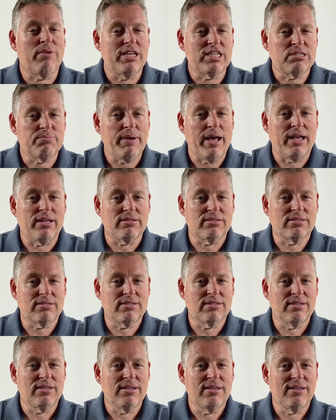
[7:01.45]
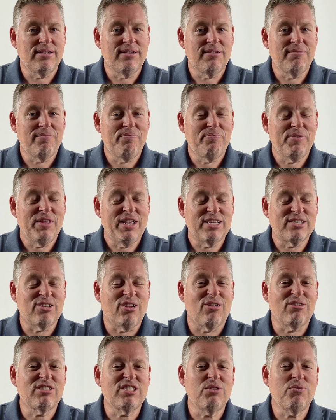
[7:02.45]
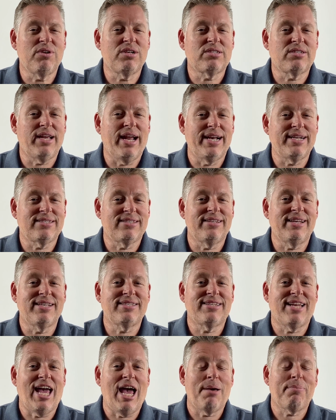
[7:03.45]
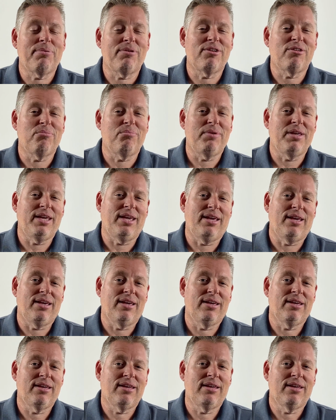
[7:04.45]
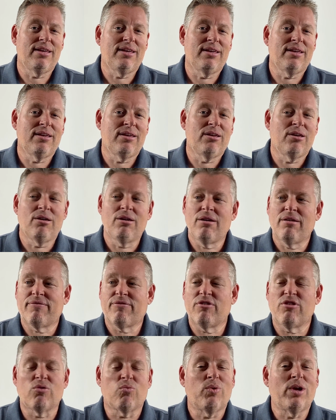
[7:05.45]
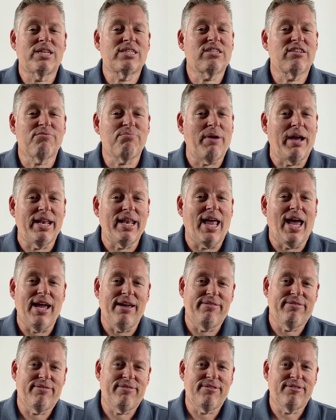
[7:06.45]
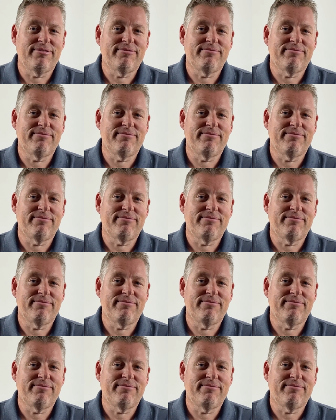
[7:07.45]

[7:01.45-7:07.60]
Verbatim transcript: my spouse is also a change that needs to happen to me for the rest of my life.